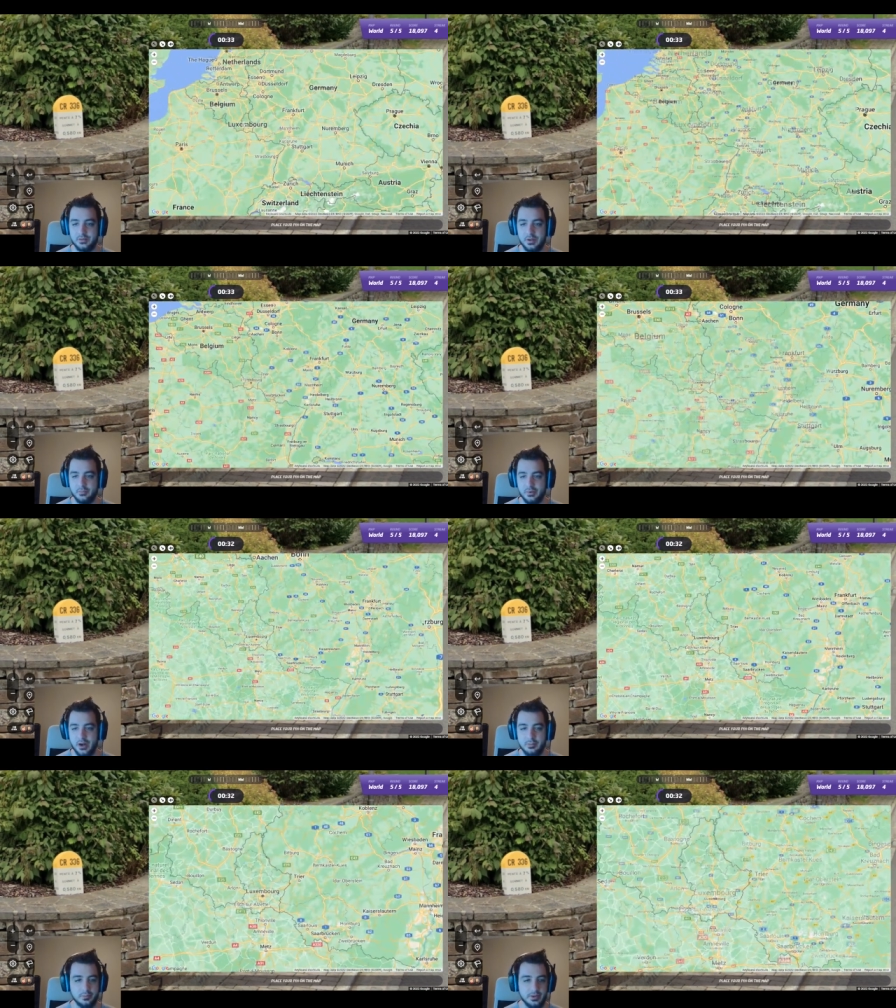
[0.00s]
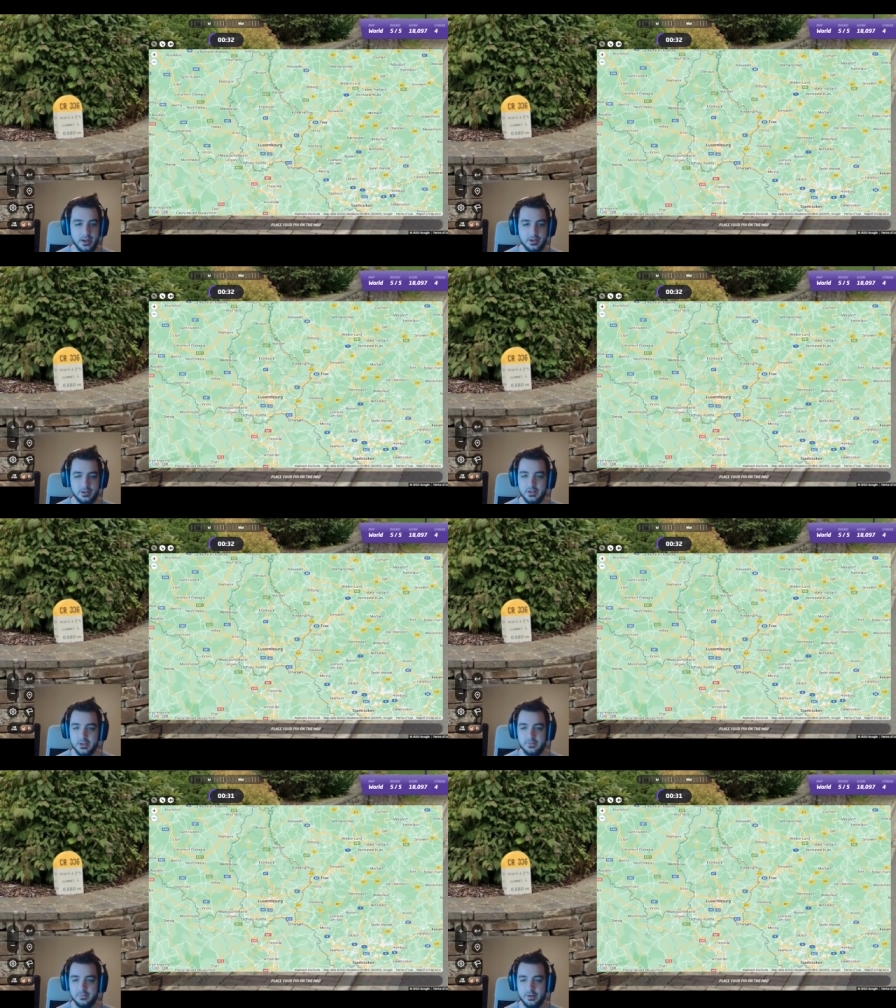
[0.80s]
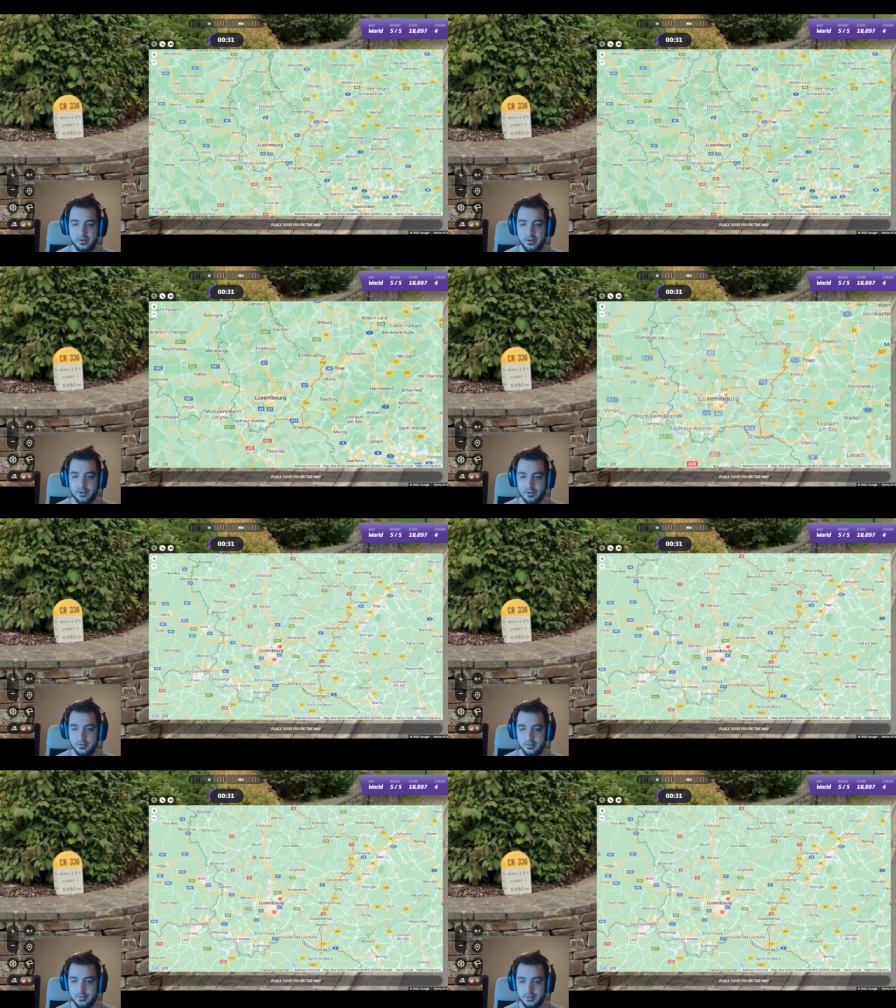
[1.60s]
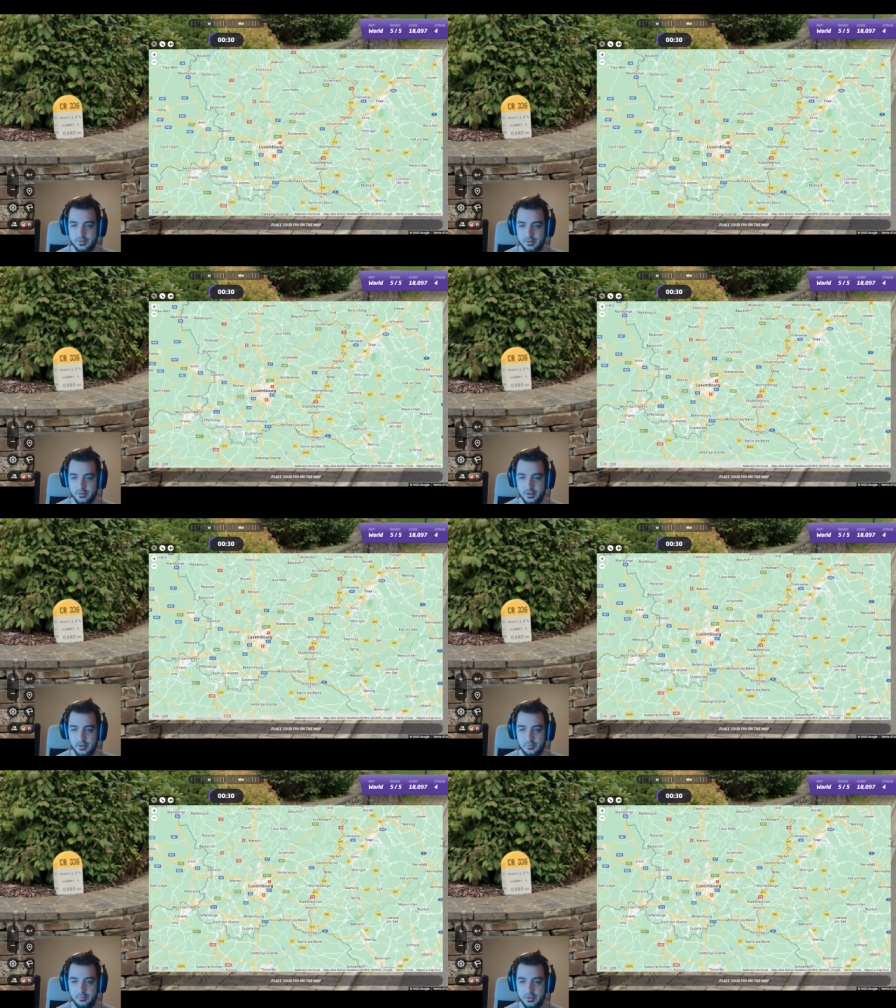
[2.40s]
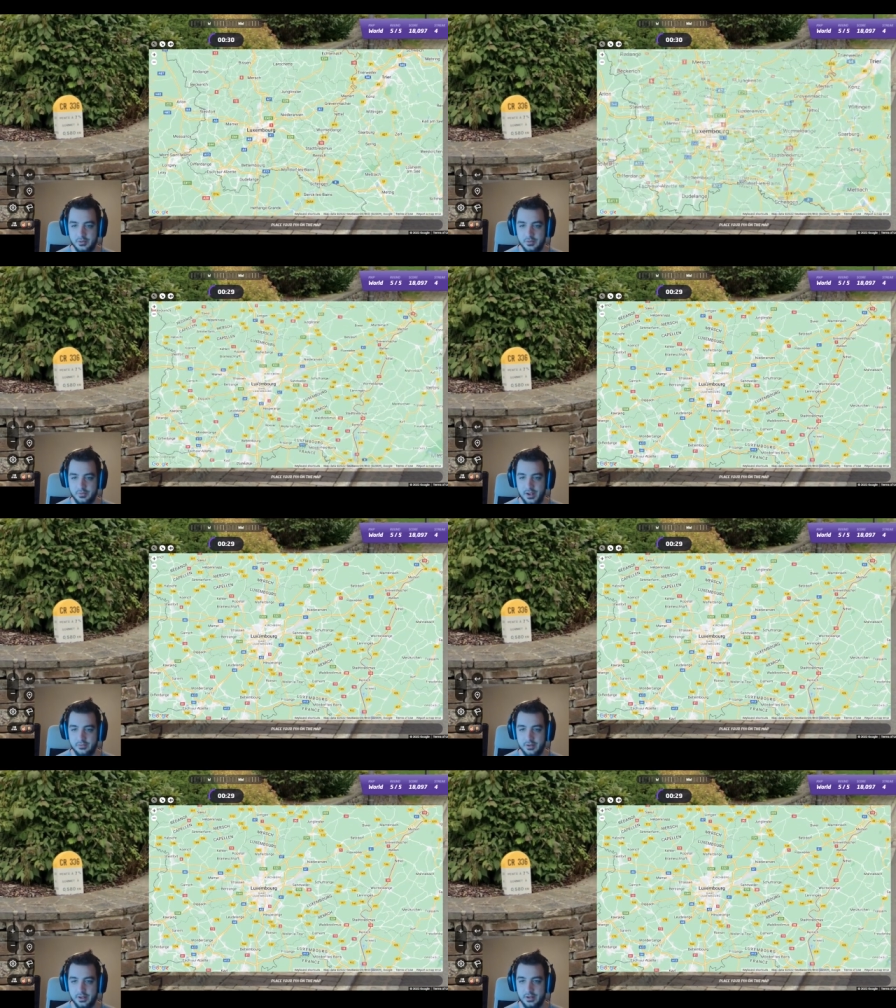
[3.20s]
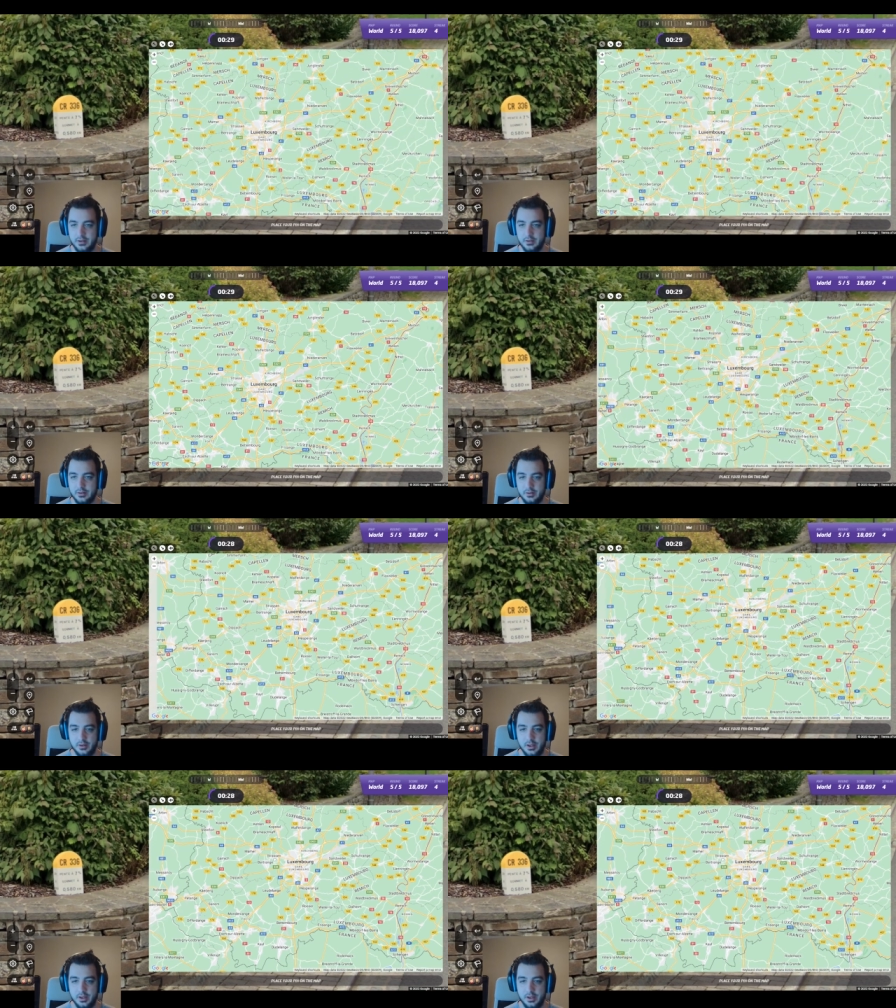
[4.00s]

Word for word: We could probably actually get very close to a 5K here.